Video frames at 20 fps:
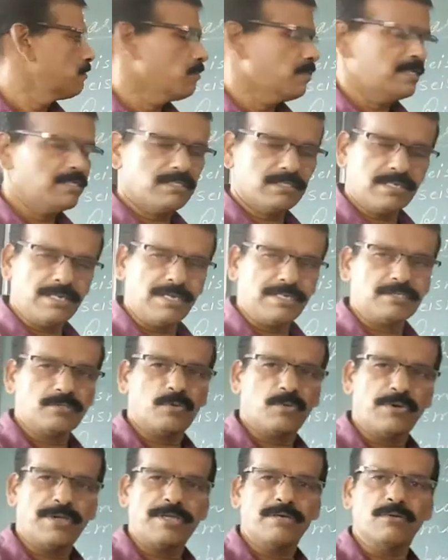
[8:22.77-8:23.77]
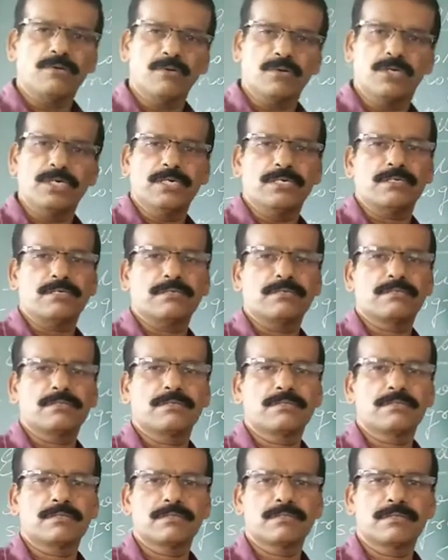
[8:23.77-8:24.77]
Once earthquake occurs,
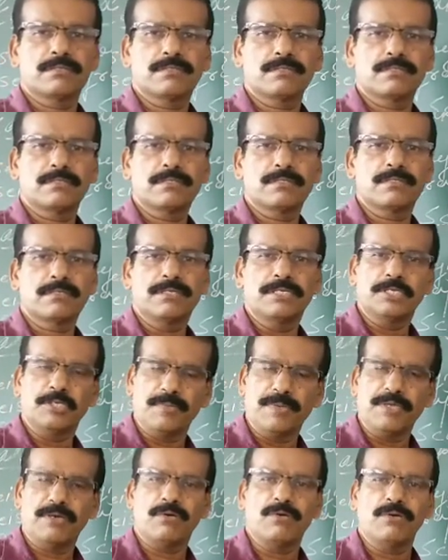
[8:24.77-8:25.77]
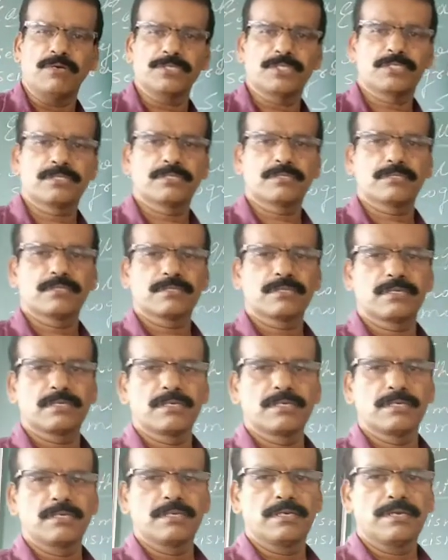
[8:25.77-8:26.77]
it may cause
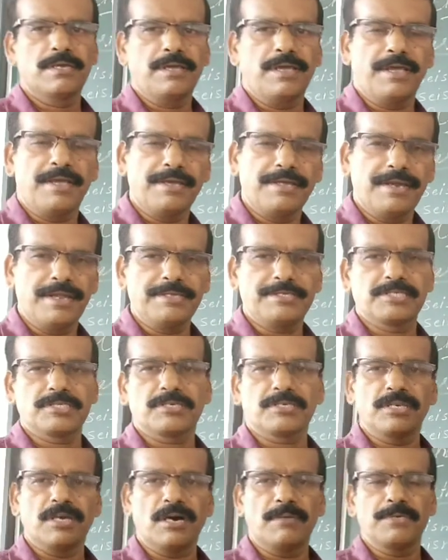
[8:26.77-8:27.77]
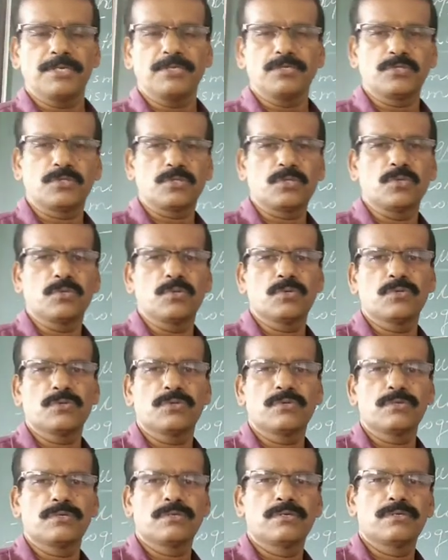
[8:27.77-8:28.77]
a great damage to
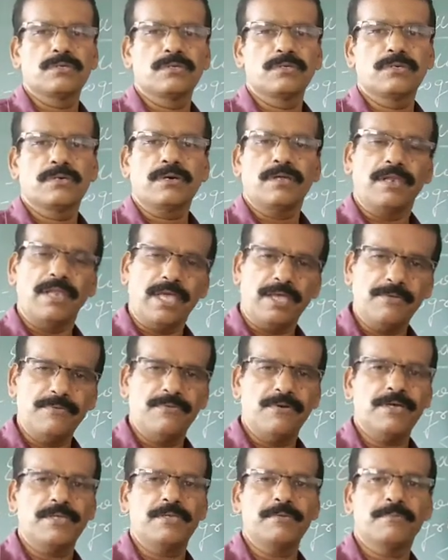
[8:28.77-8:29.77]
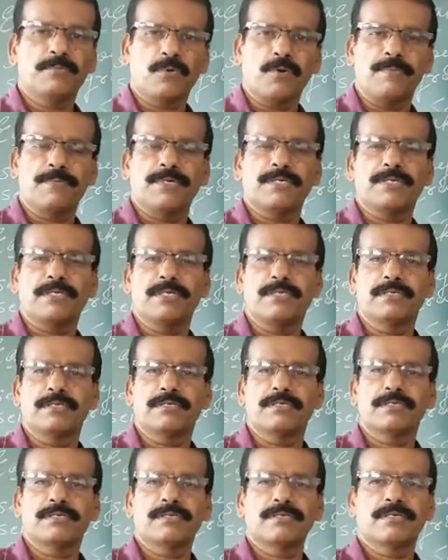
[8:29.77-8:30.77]
life and property,
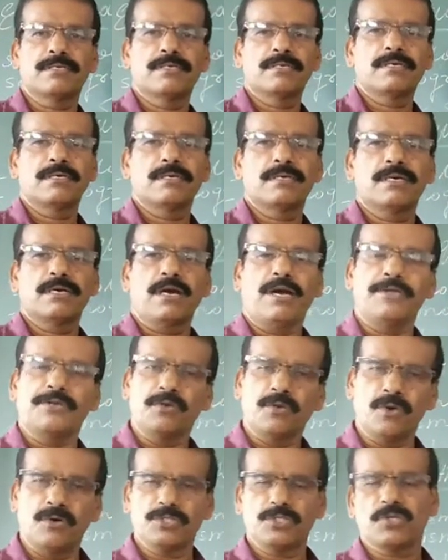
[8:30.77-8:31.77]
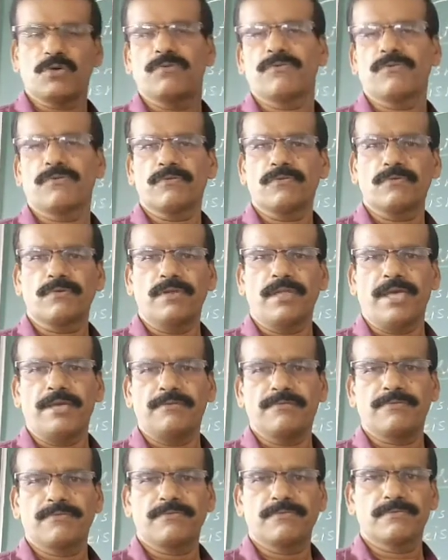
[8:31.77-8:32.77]
and loss of
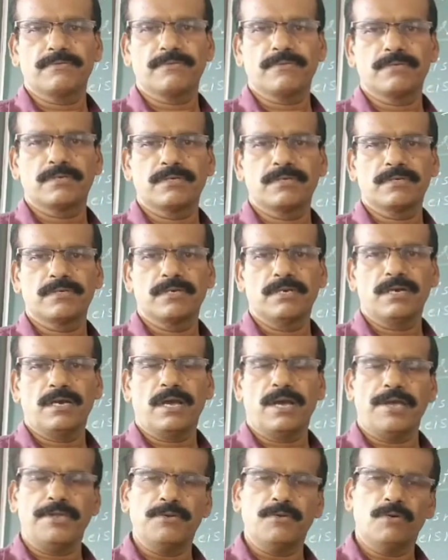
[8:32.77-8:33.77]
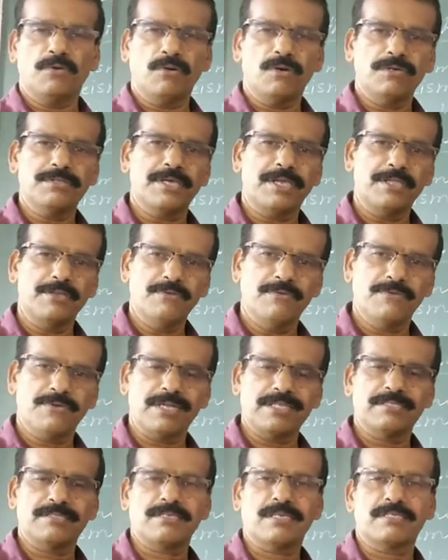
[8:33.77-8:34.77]
life, and all the
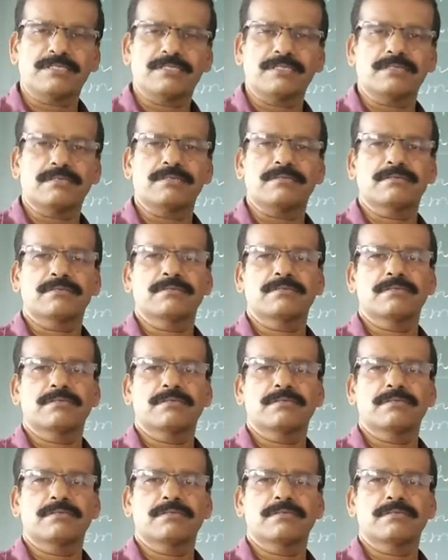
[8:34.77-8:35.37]
infrastructure